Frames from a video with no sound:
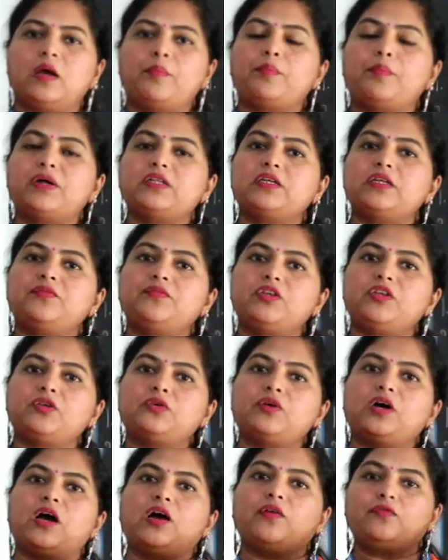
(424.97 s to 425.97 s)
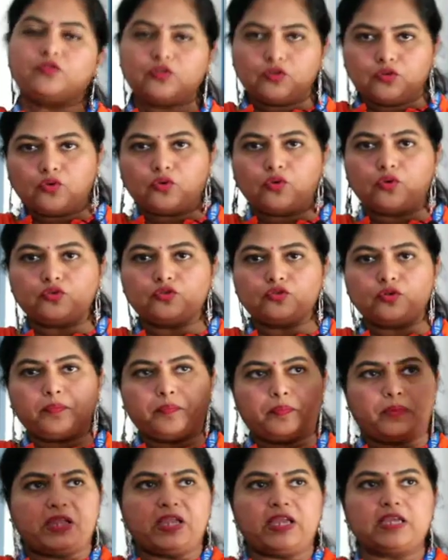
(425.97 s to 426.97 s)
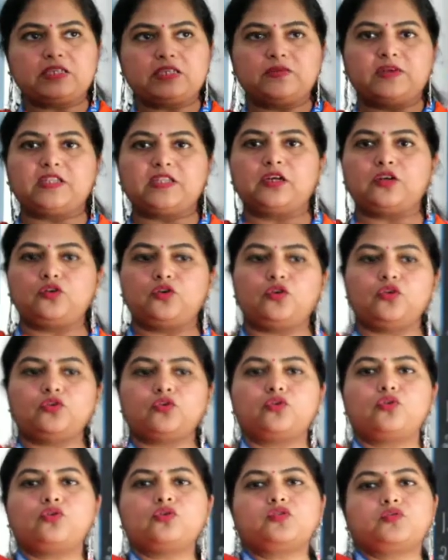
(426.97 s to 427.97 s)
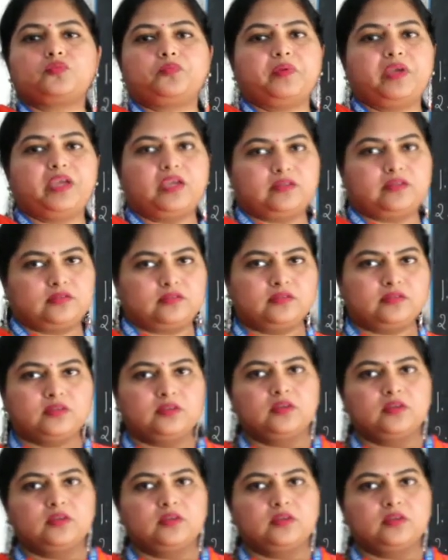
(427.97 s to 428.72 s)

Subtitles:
But then when you have to go to a place where there are no roads made,